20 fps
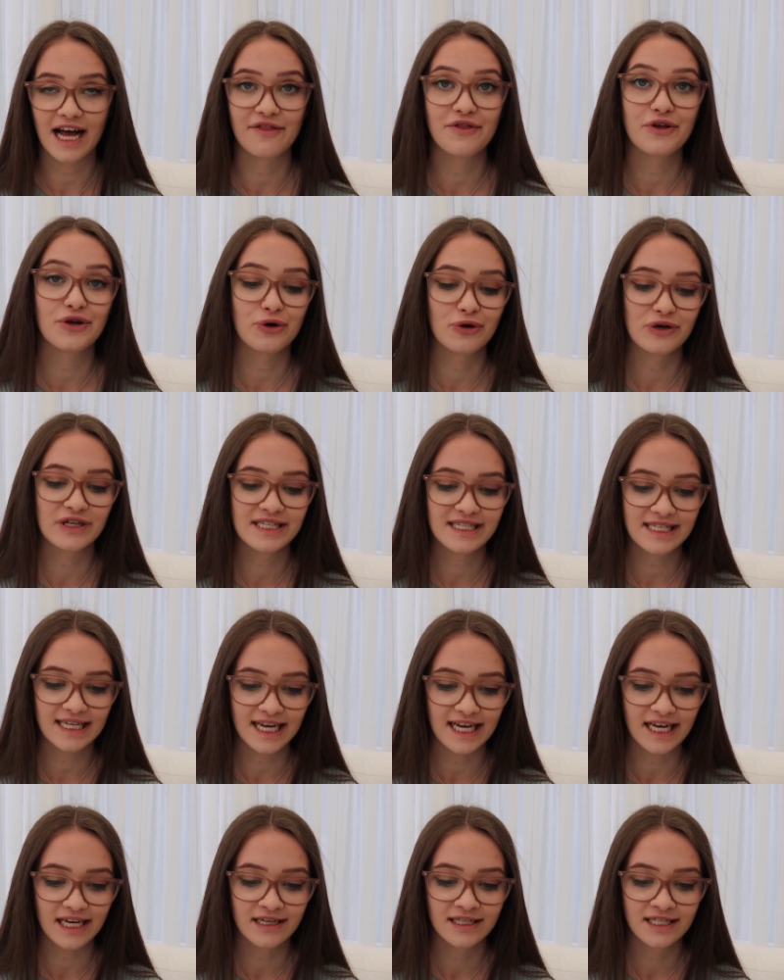and the North
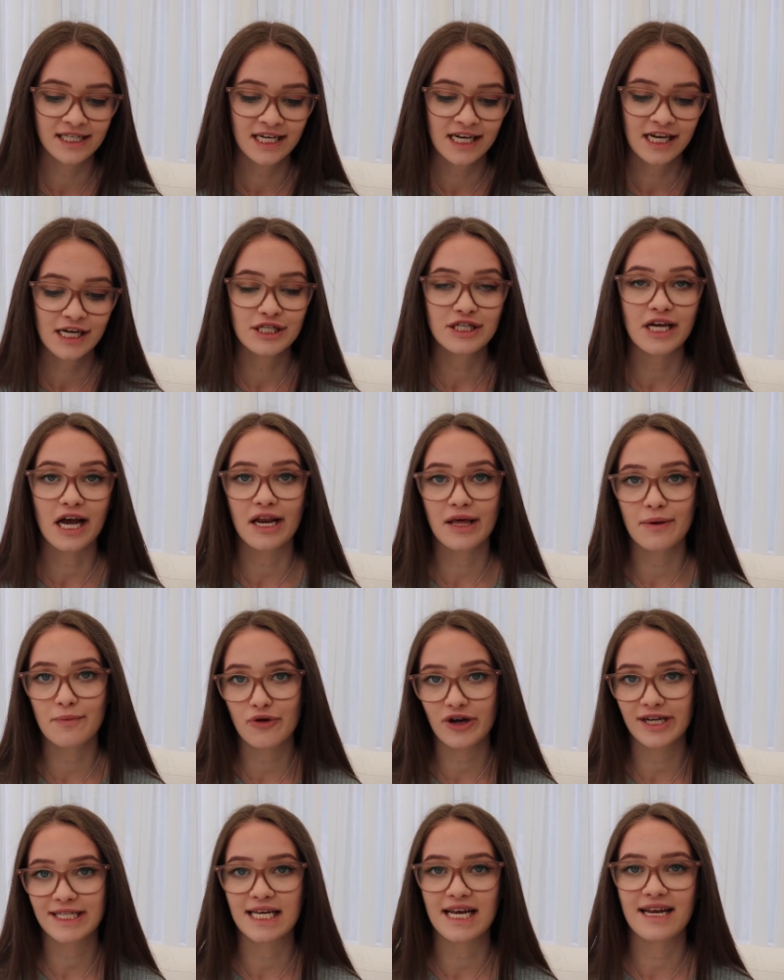Sea, turning
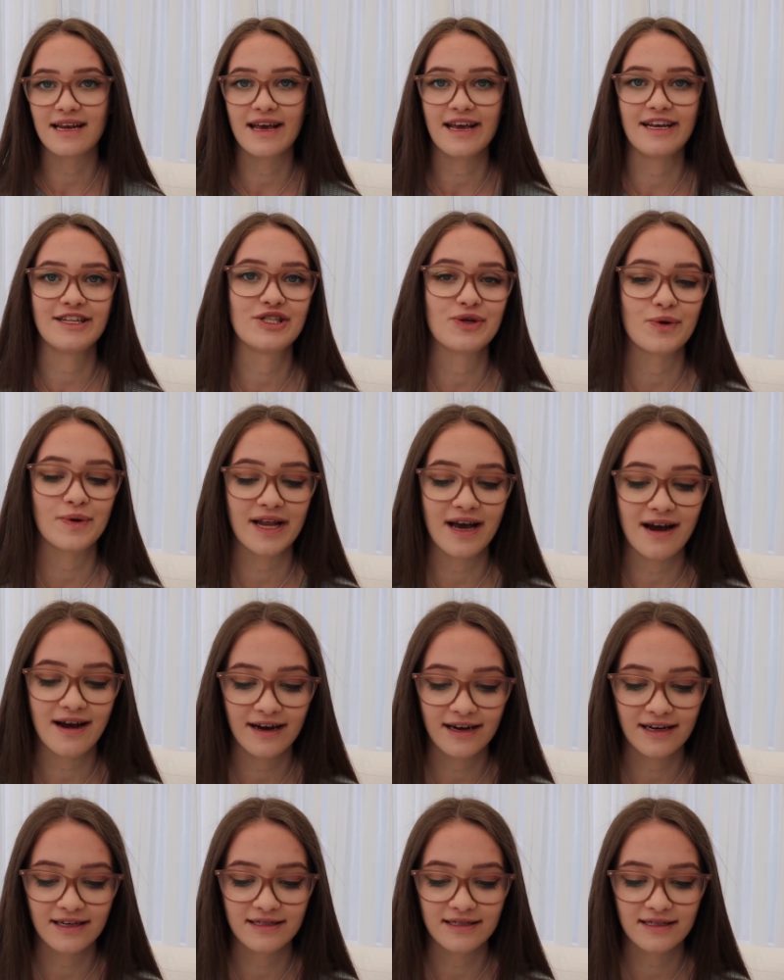Britain into an
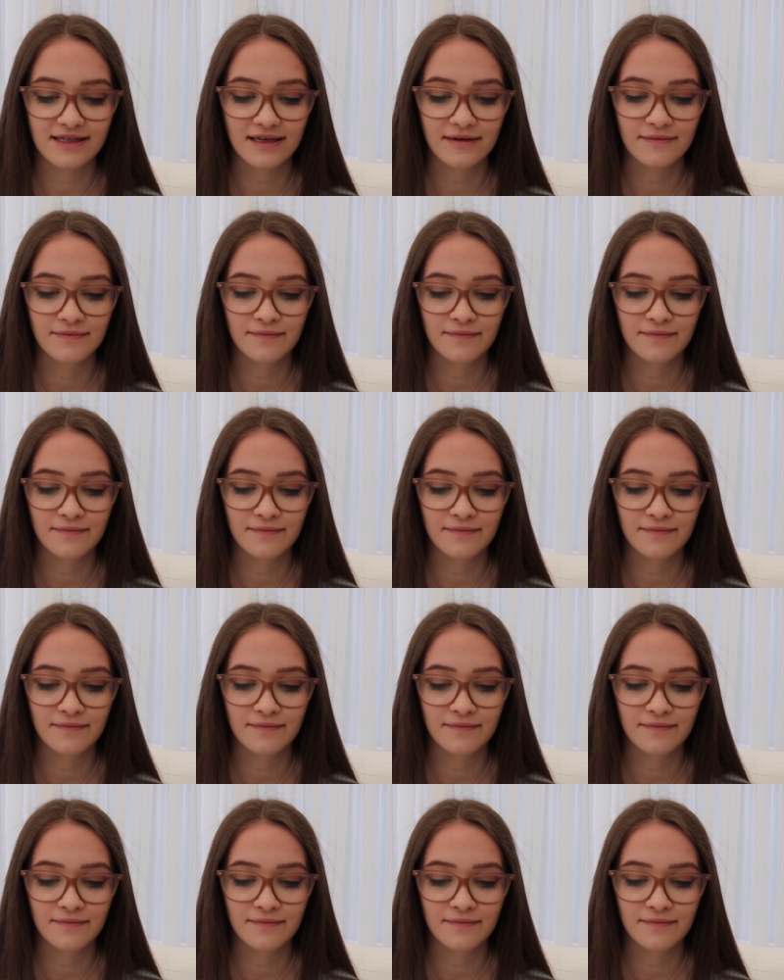island.